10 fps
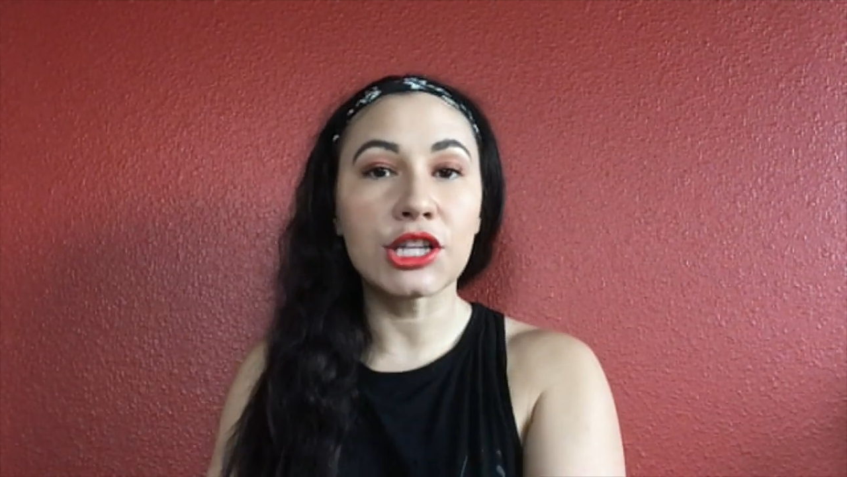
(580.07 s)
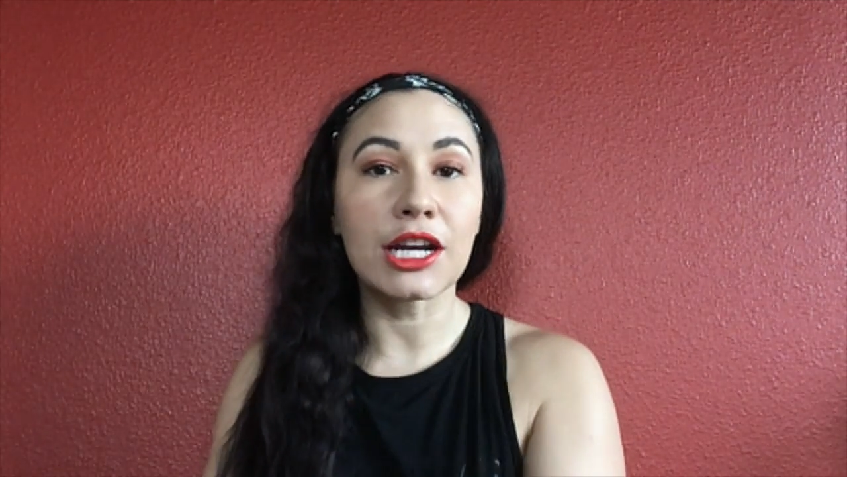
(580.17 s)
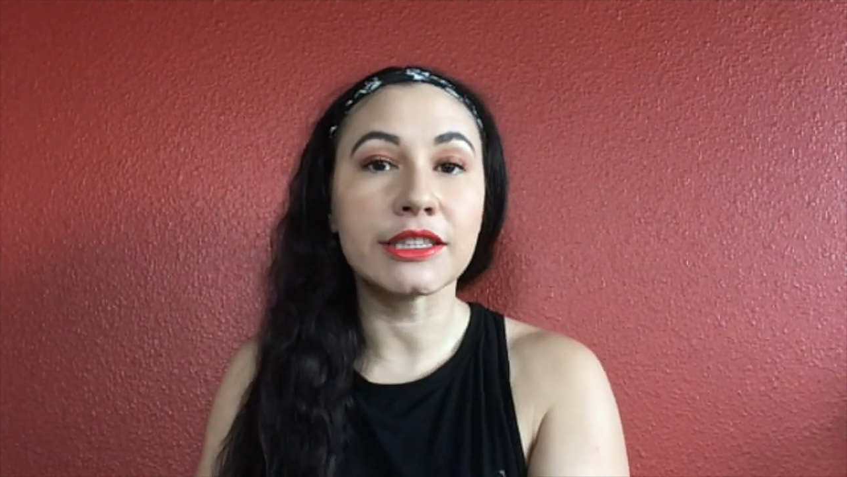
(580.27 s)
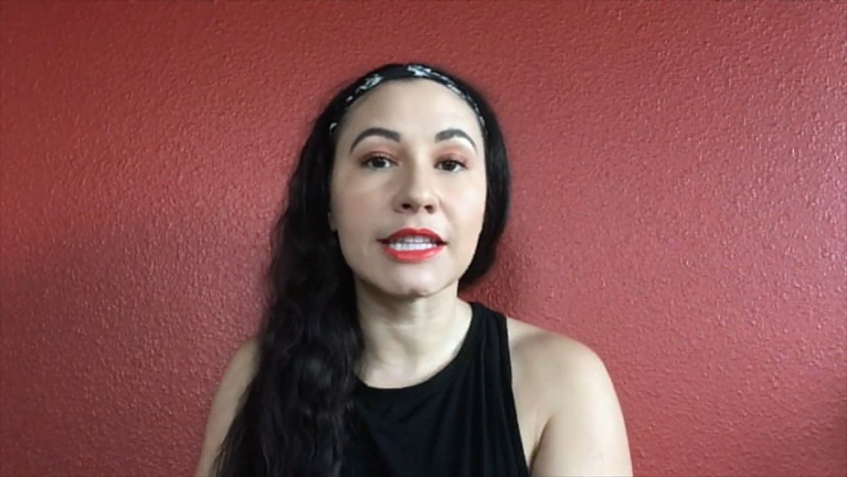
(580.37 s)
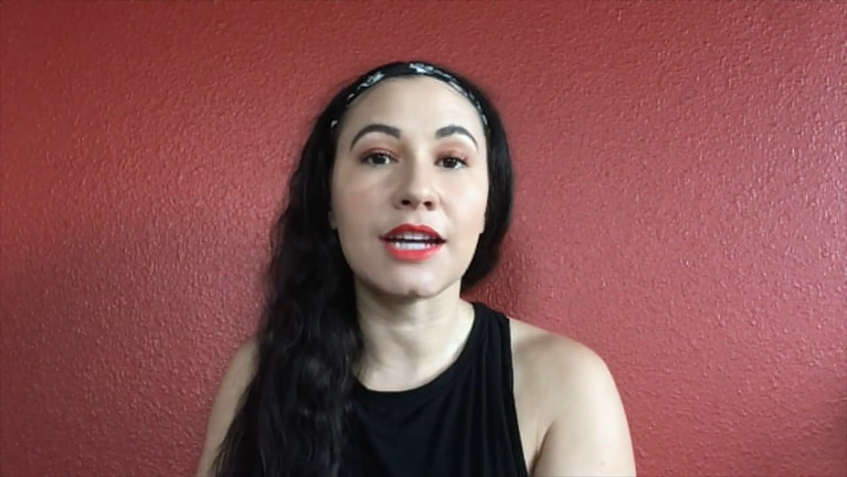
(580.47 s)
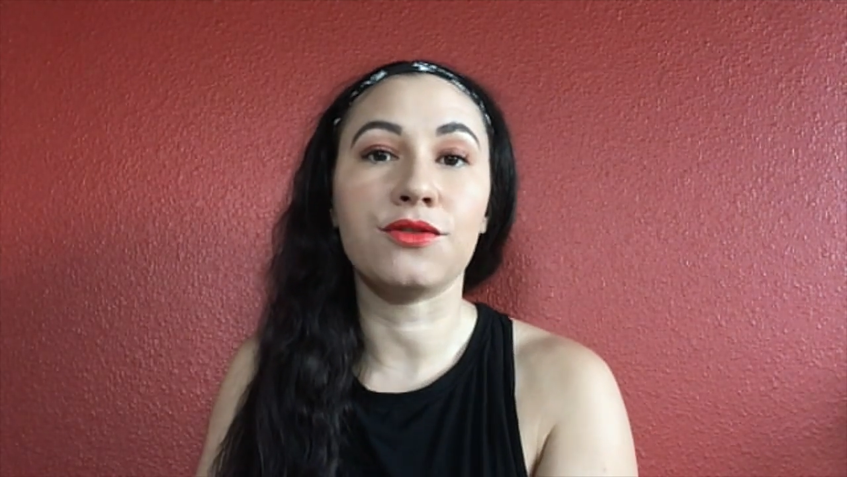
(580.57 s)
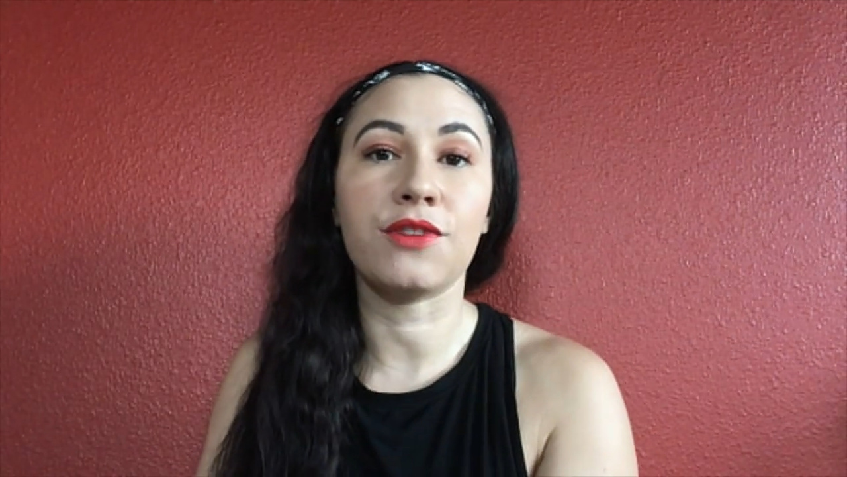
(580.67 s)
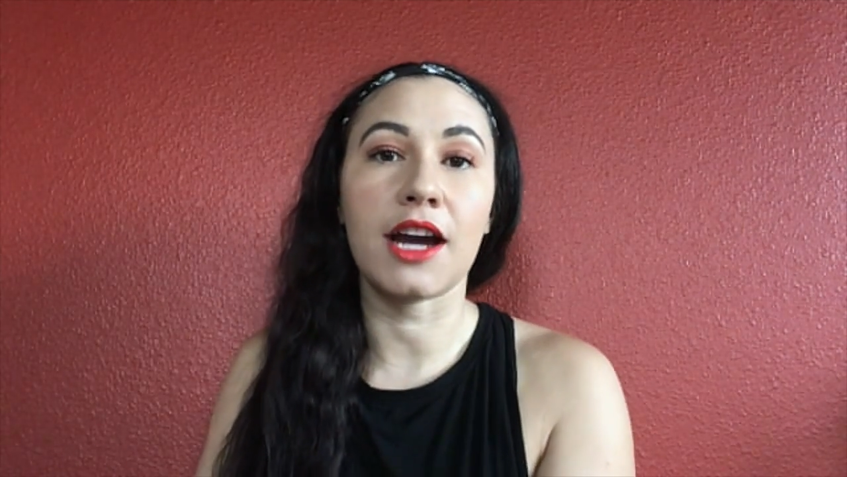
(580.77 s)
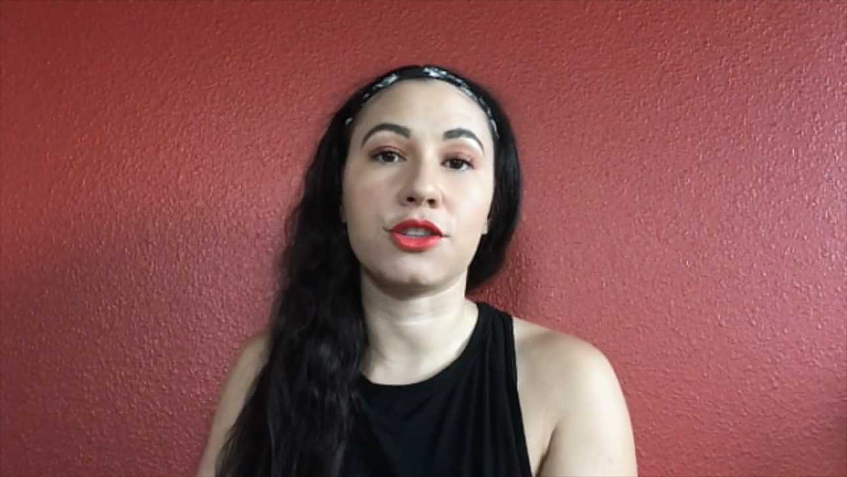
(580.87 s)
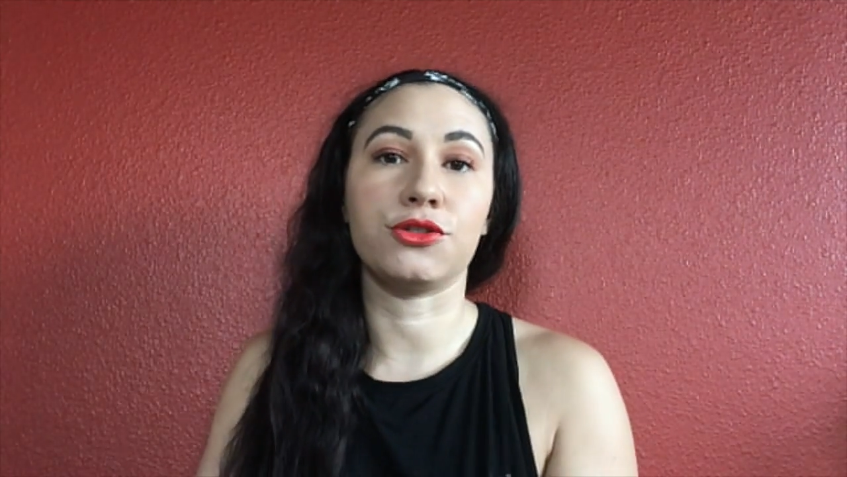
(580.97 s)
out to that
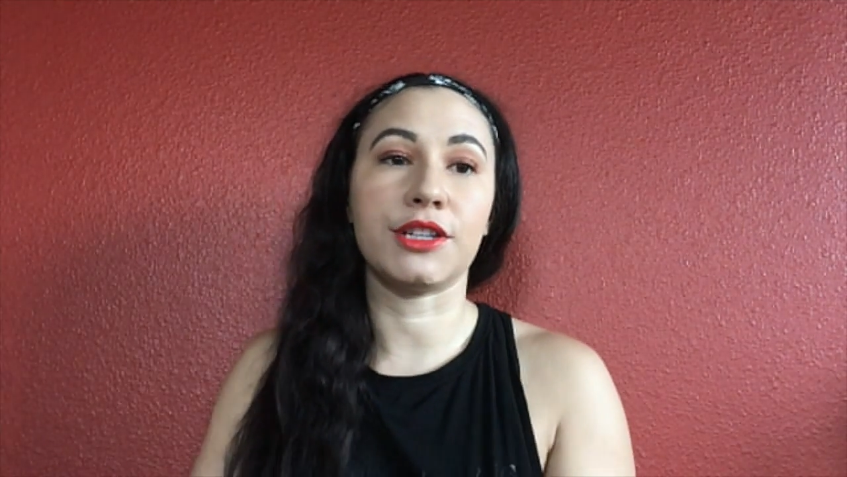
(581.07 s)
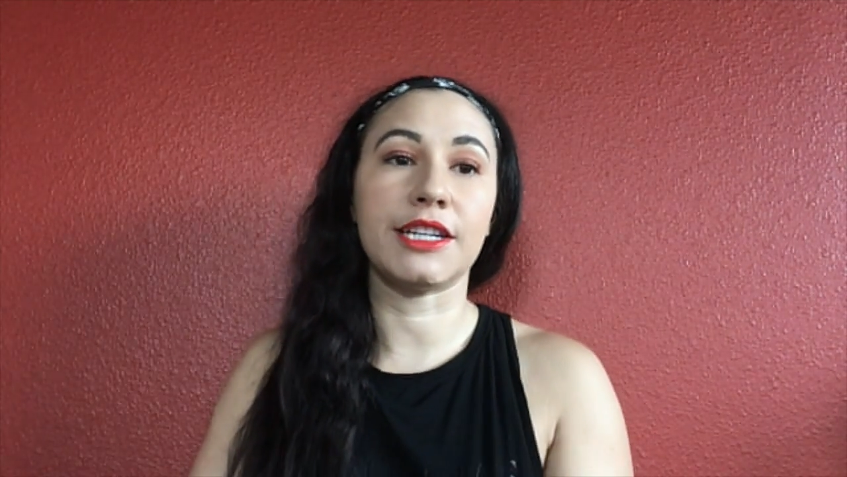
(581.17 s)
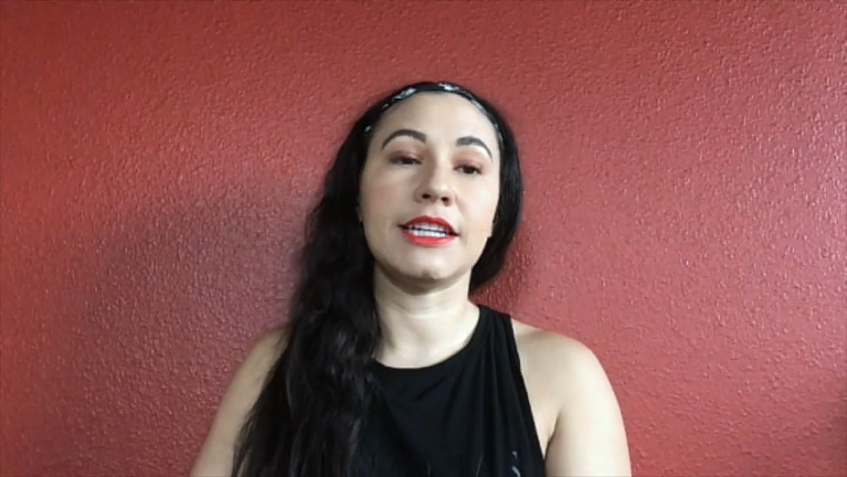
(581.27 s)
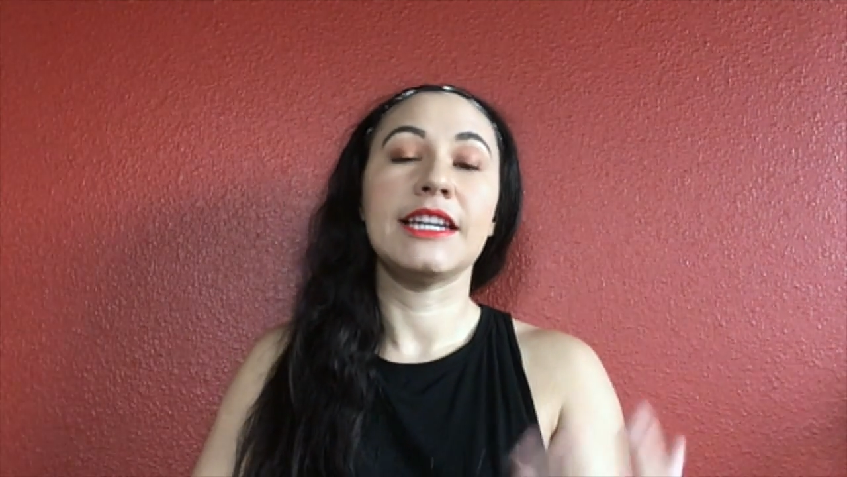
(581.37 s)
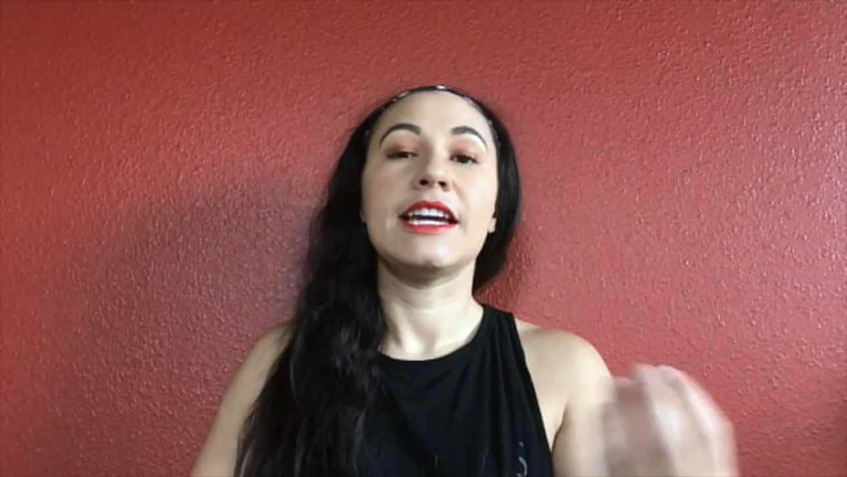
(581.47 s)
factory